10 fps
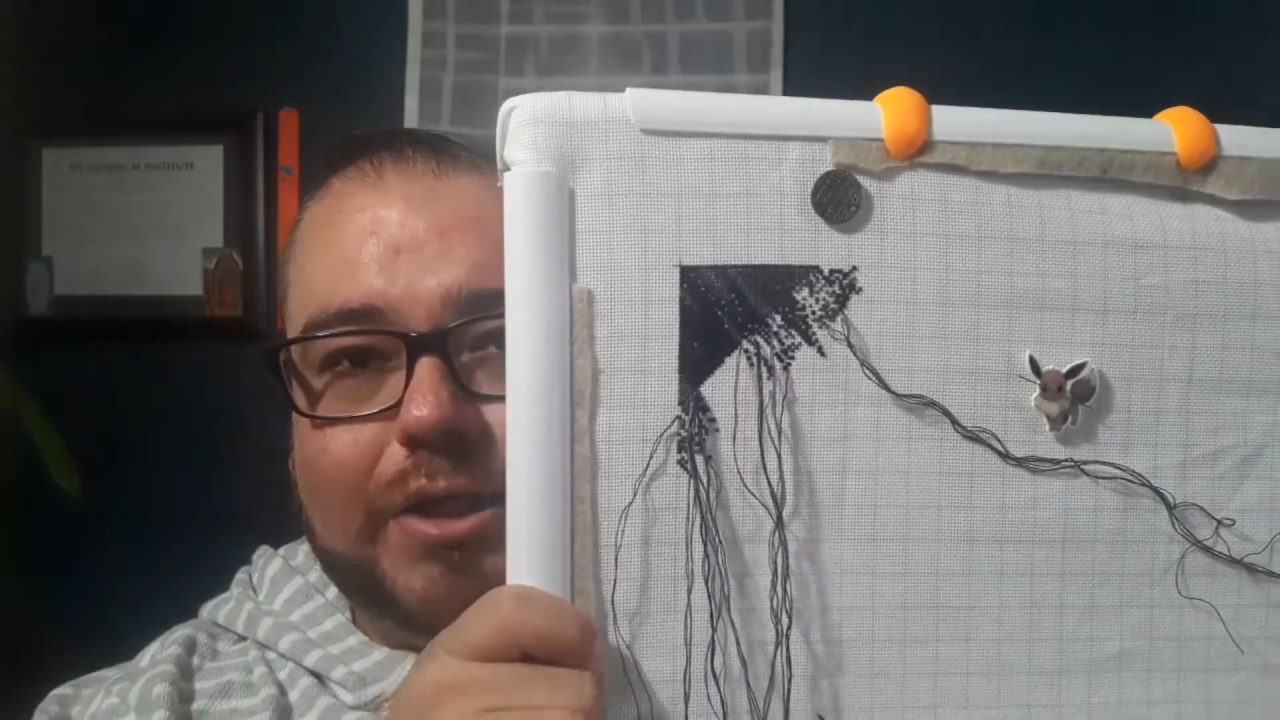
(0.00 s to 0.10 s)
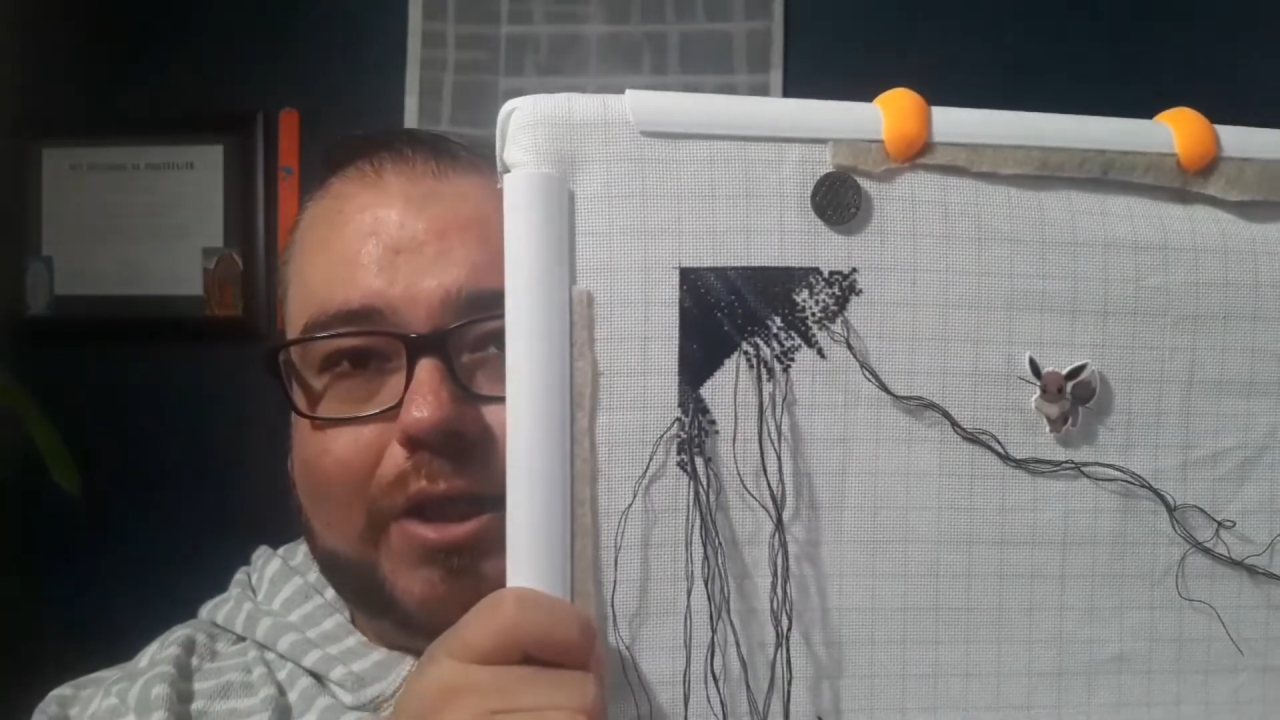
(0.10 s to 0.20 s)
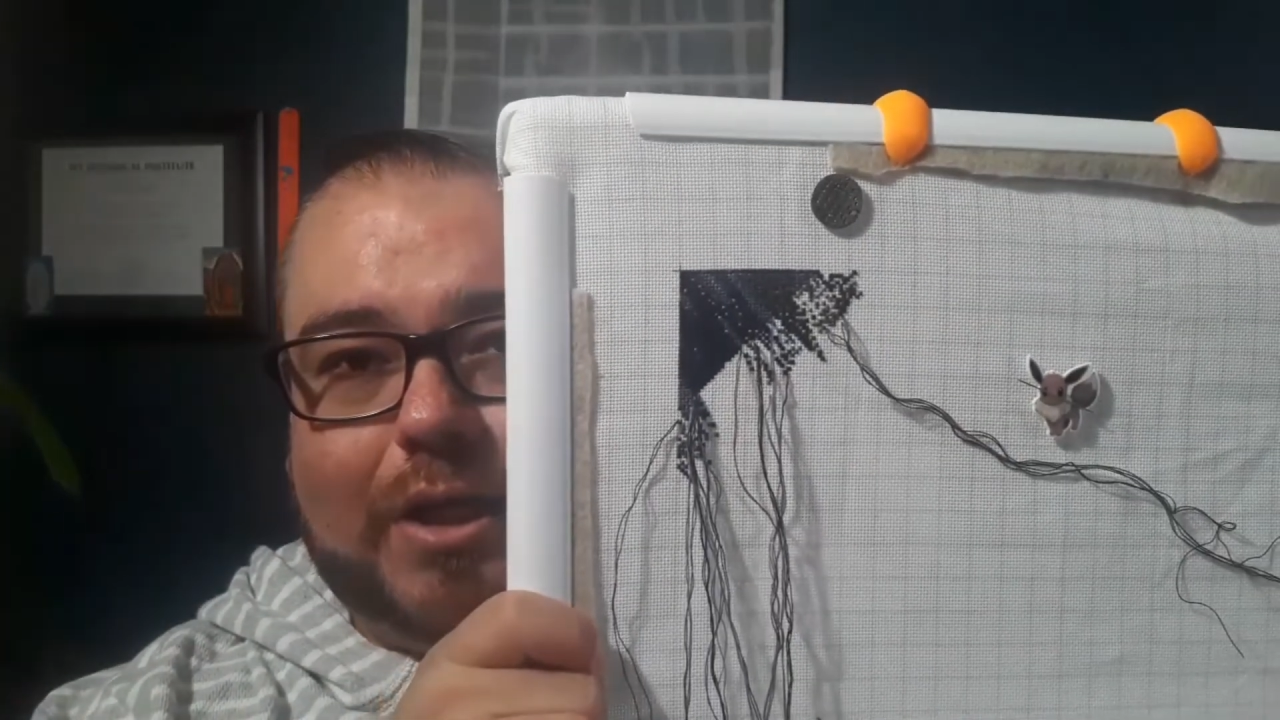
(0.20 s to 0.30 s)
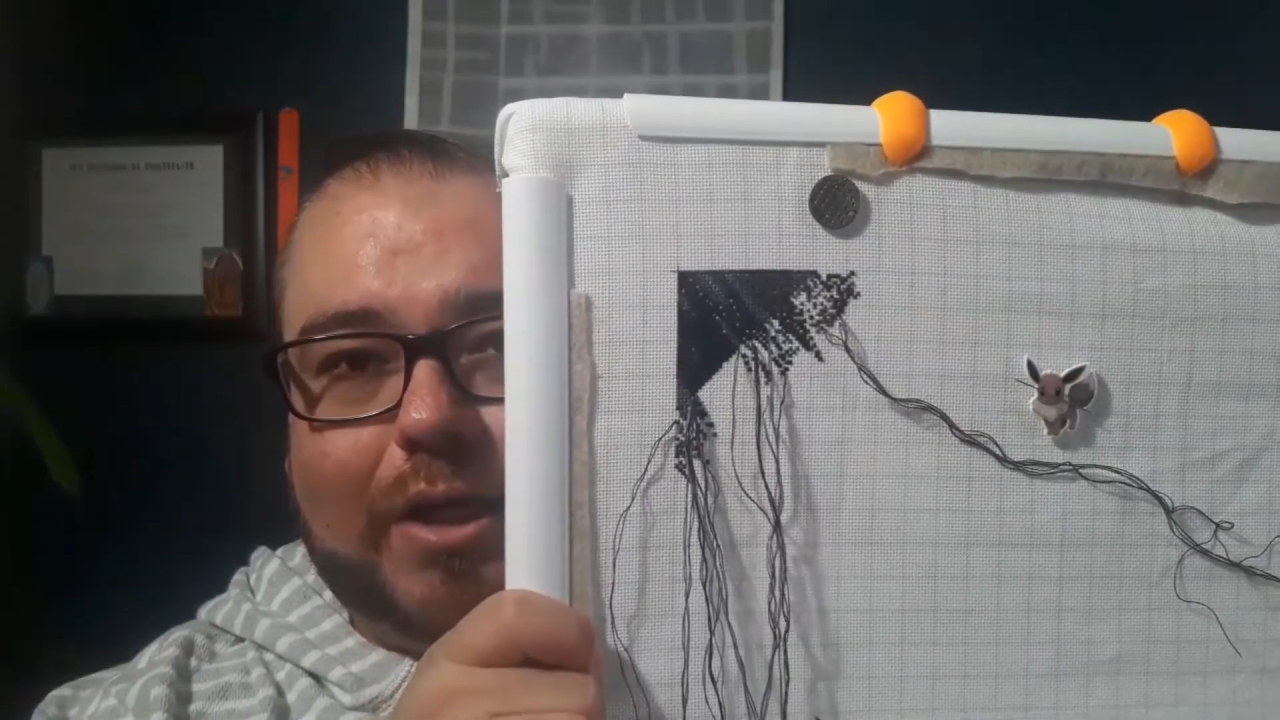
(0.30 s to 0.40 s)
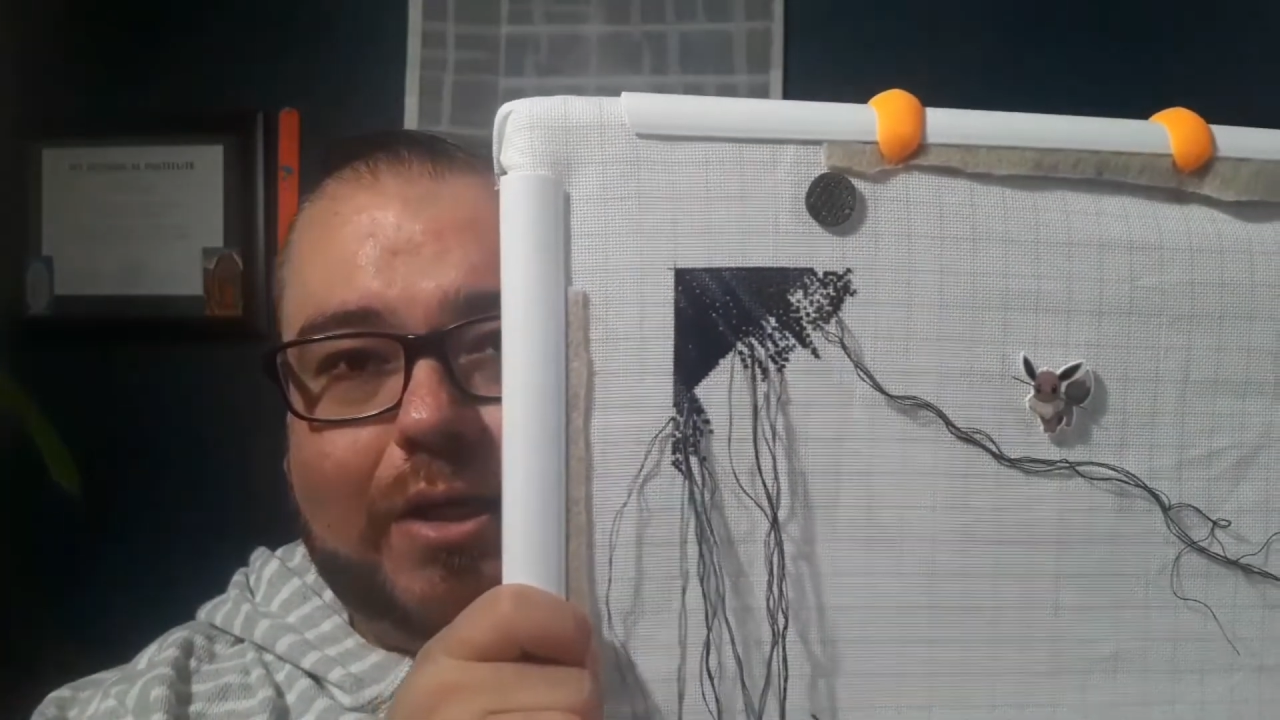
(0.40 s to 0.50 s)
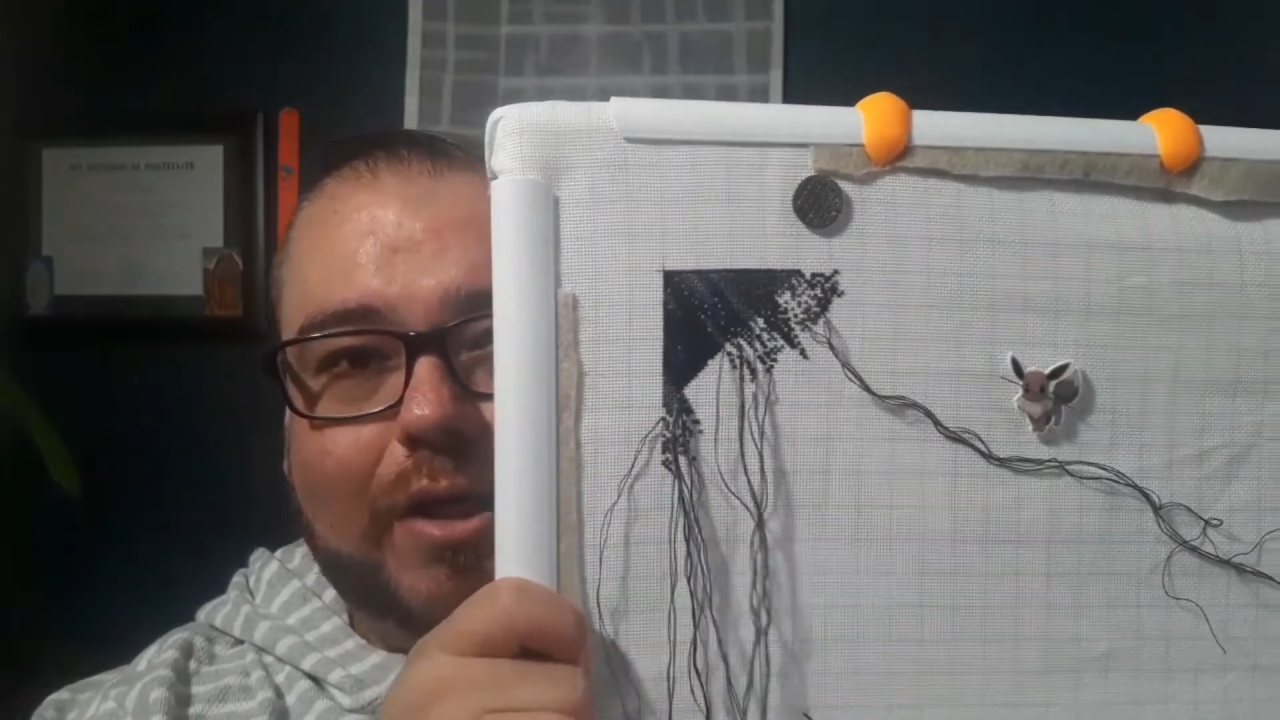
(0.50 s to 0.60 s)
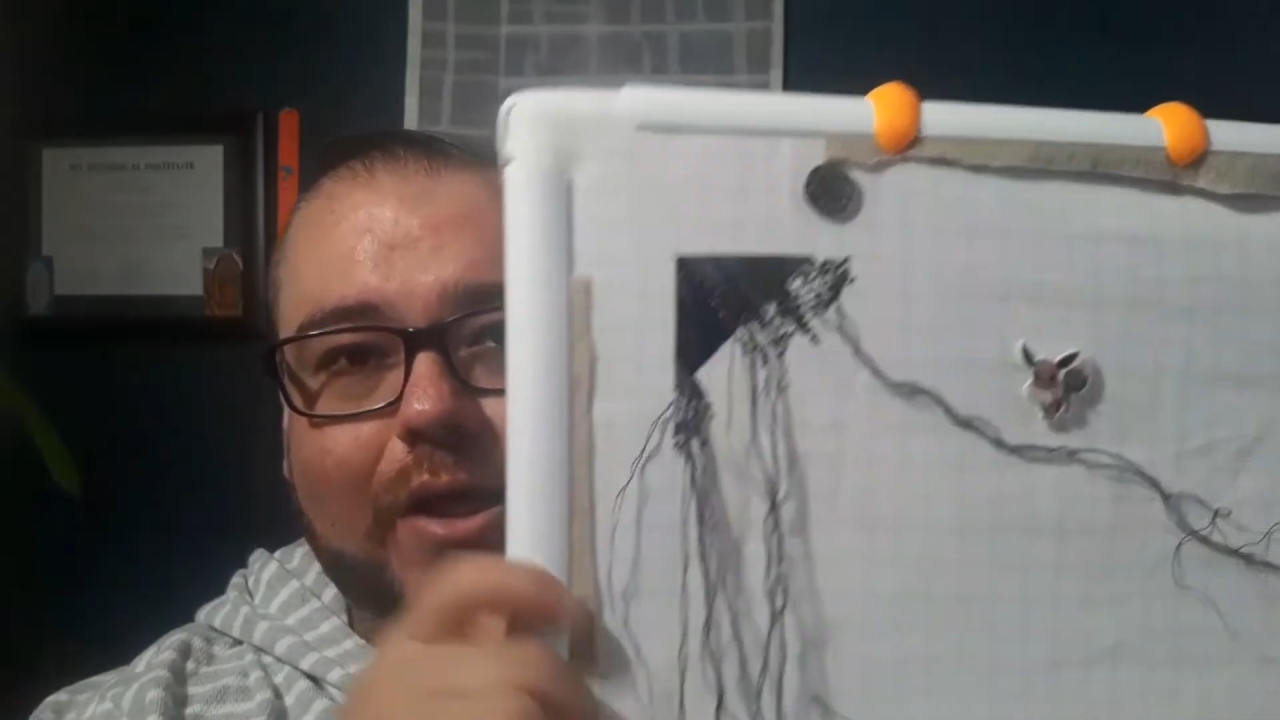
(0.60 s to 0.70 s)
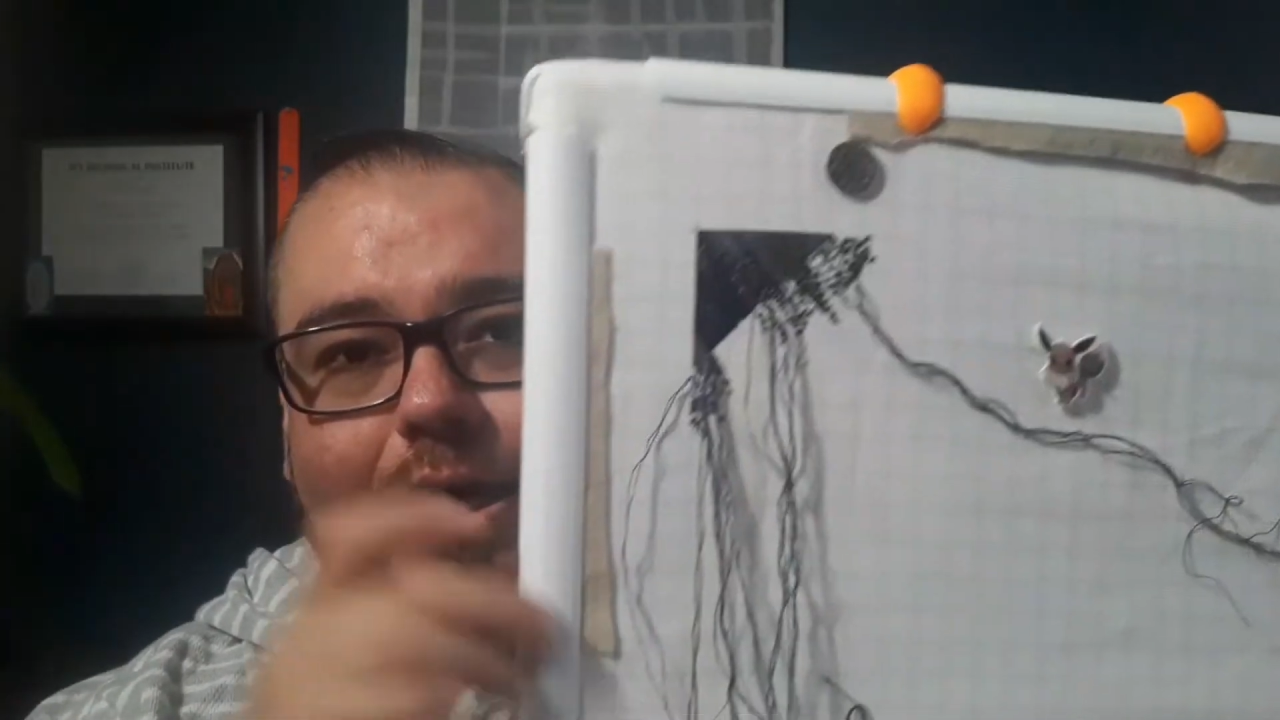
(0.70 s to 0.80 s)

chilling.